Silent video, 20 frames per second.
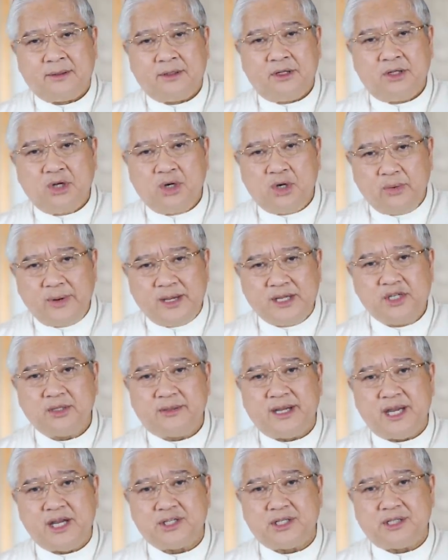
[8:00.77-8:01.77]
No
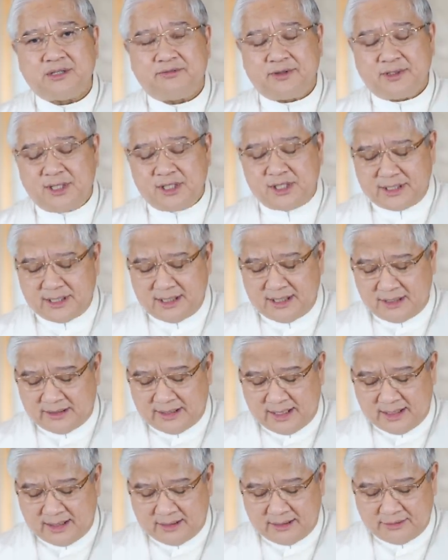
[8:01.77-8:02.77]
education for the
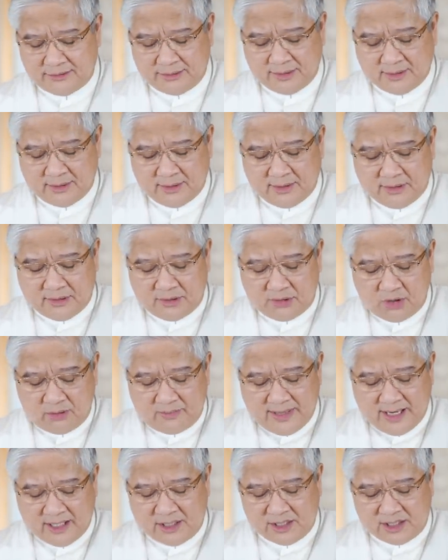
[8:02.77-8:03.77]
children, no
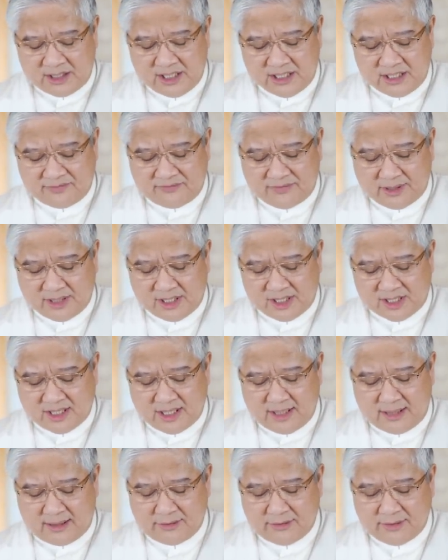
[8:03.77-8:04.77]
medicines for the
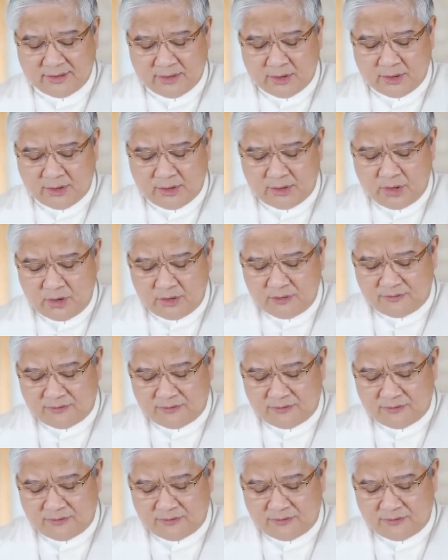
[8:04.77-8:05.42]
sick, no